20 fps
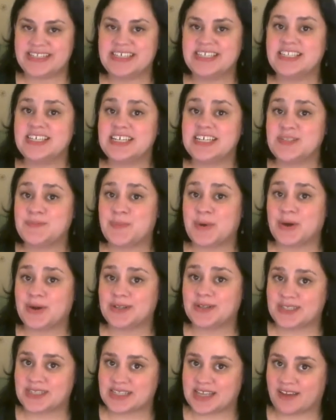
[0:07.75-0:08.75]
This is
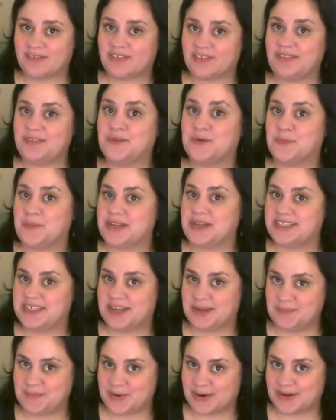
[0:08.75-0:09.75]
part 7. There will be
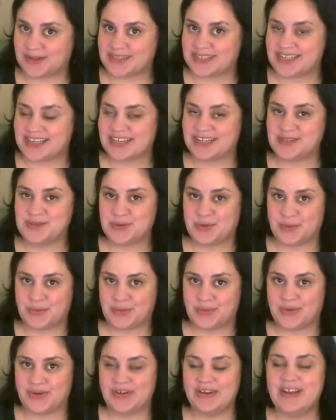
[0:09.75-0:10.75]
10 parts in
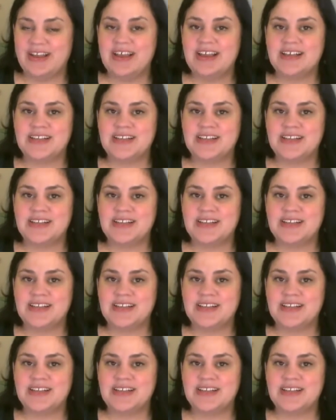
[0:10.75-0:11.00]
total.